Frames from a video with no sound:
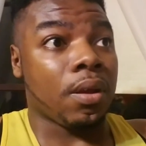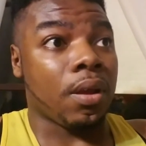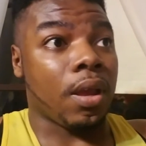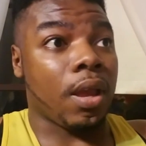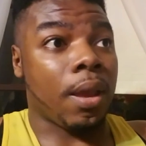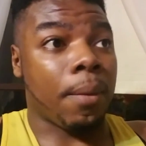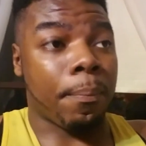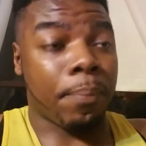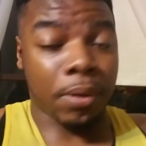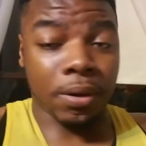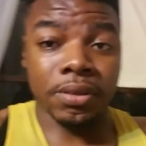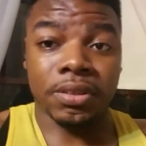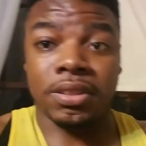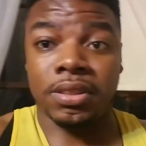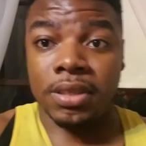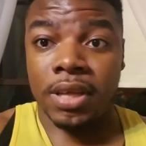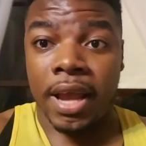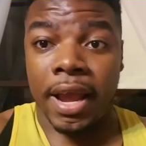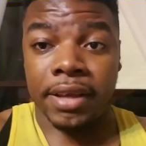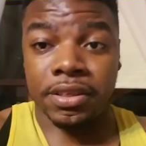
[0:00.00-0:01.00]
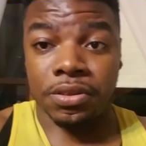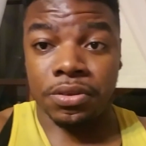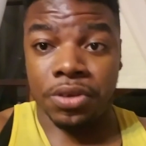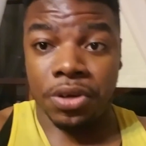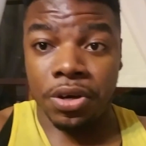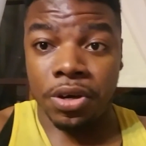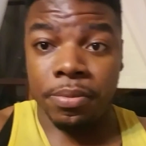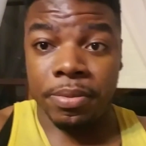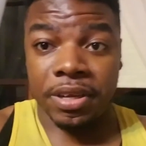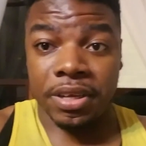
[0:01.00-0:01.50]
it bursts Hazard
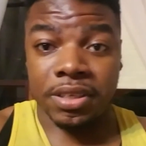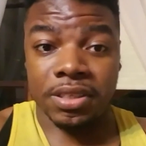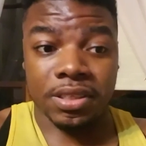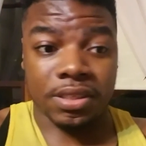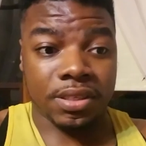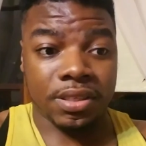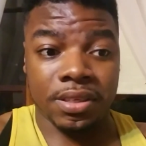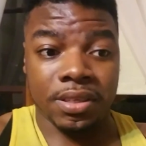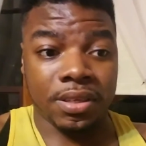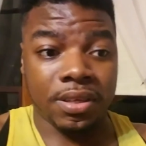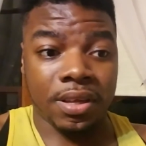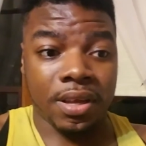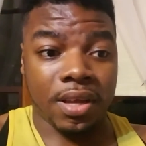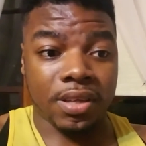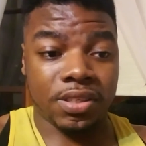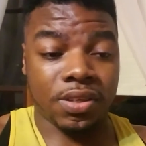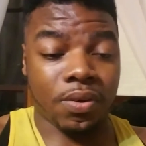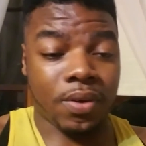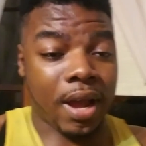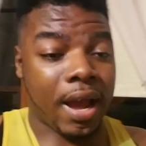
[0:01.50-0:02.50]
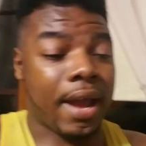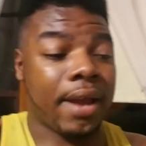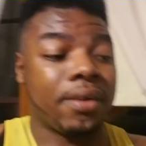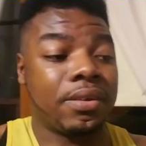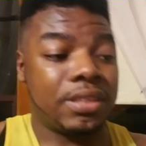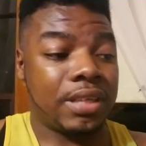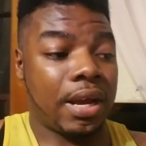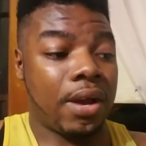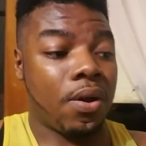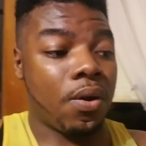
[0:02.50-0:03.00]
Kirbyus. So
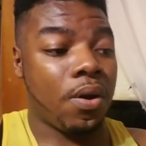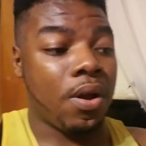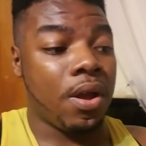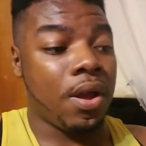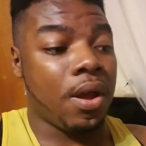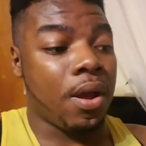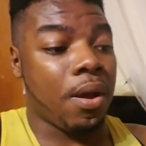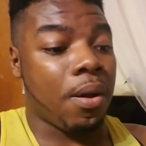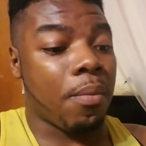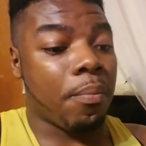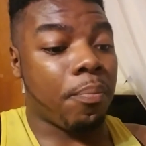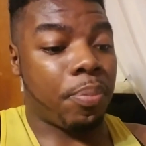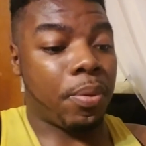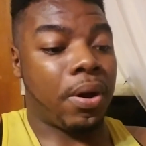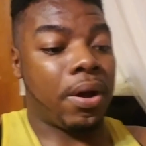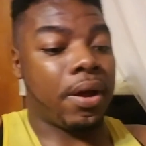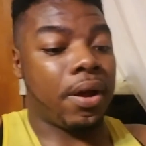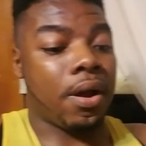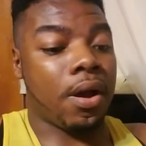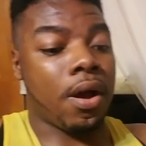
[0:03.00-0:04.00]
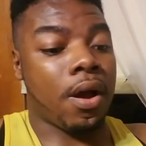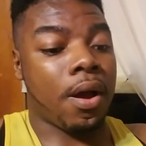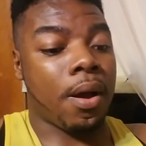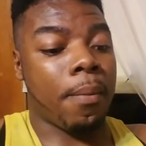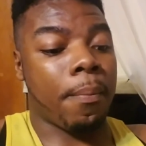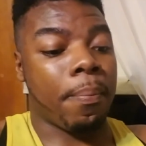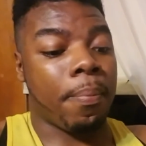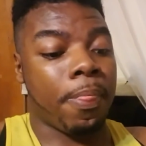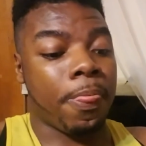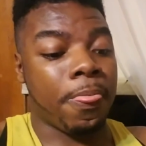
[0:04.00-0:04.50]
Kyle's out. But
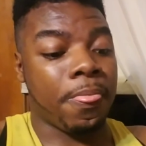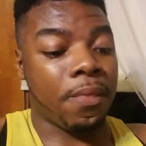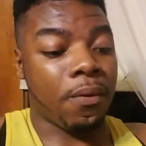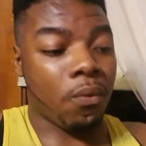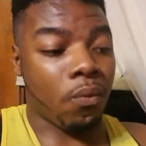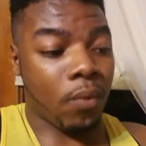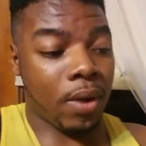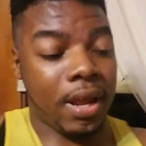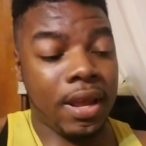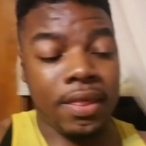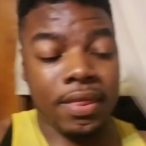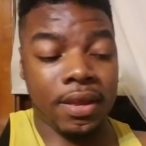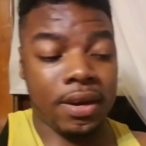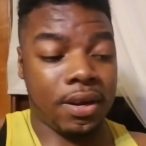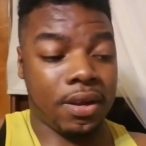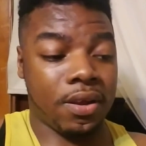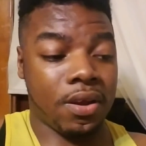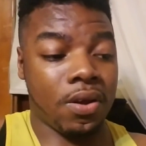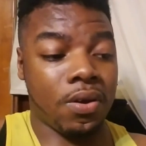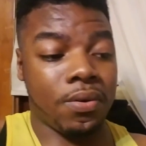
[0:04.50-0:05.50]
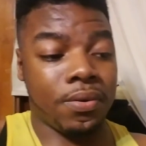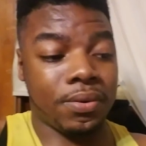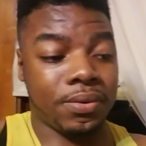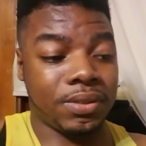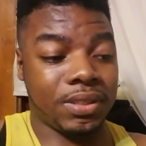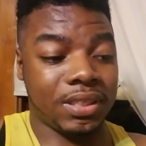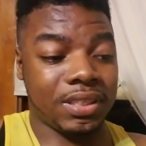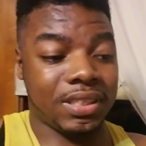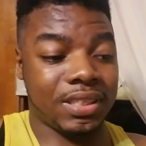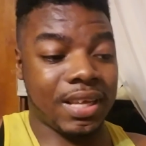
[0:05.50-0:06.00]
the way that it
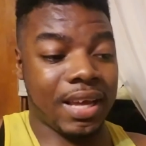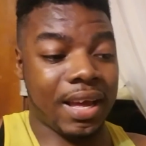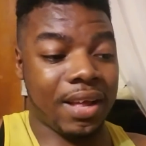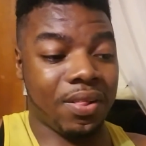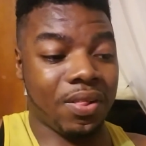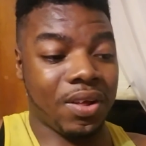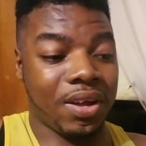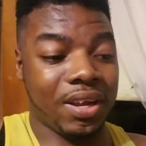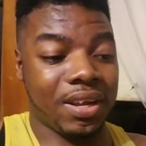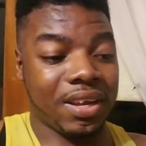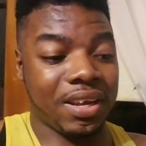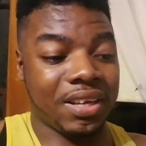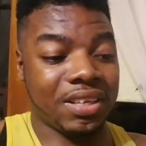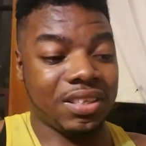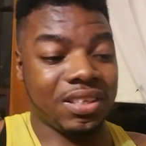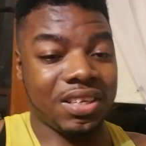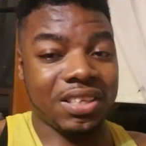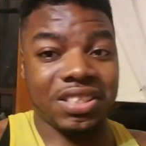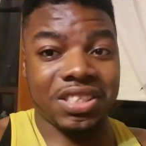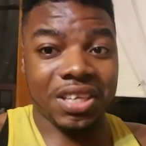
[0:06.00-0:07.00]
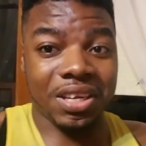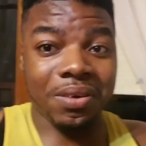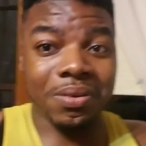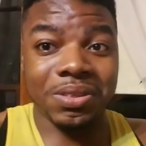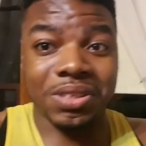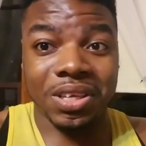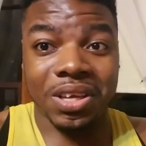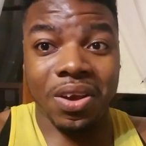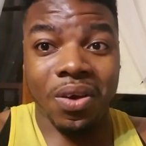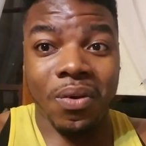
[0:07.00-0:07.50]
goes is that, like, it continues
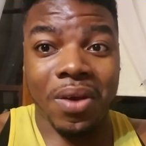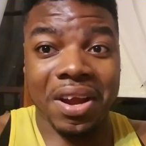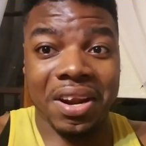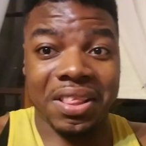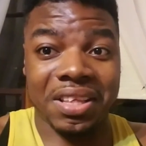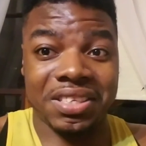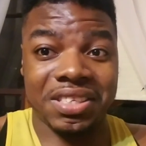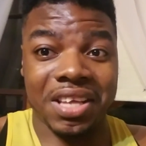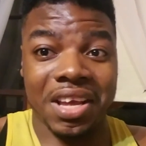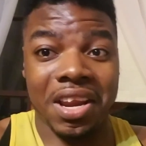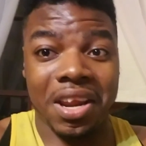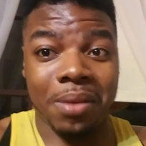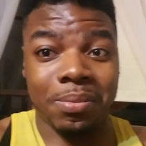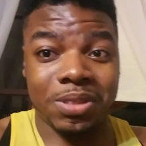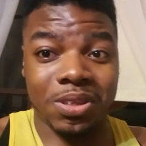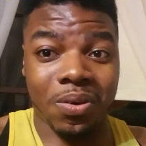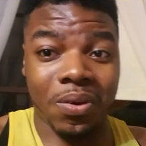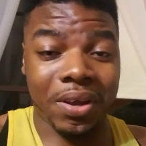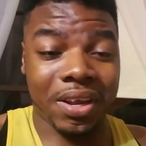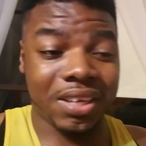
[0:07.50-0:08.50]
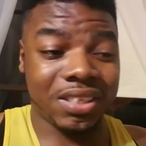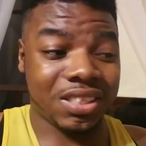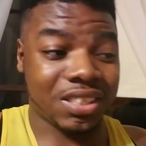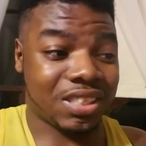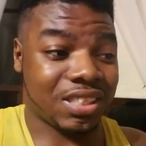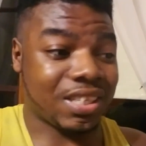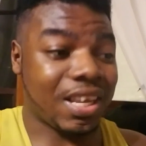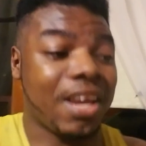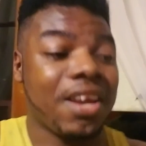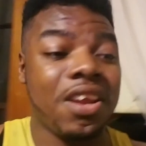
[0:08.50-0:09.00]
to go out of the stadium, so it gets a
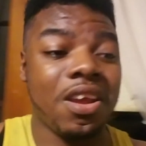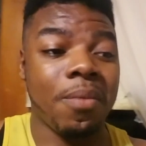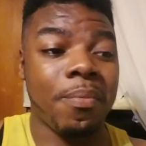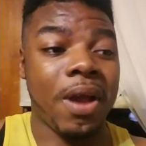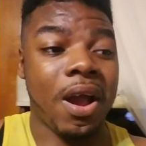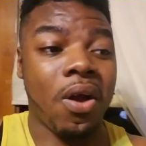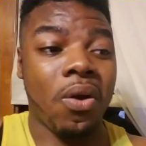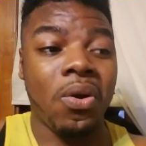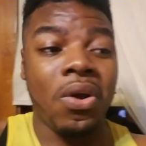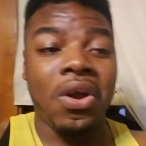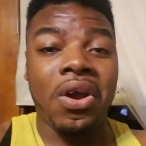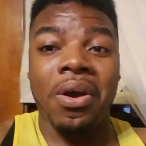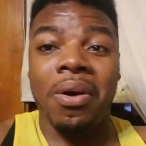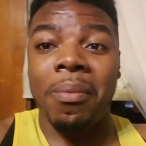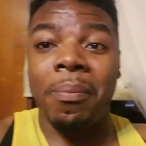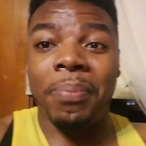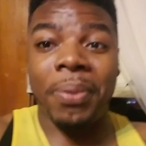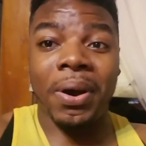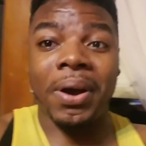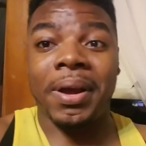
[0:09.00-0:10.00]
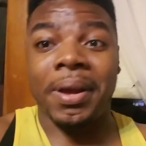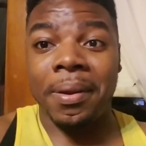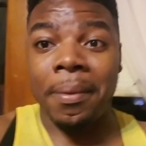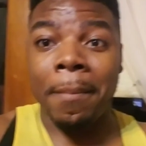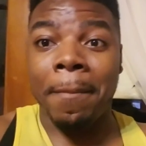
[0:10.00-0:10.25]
stadium out, but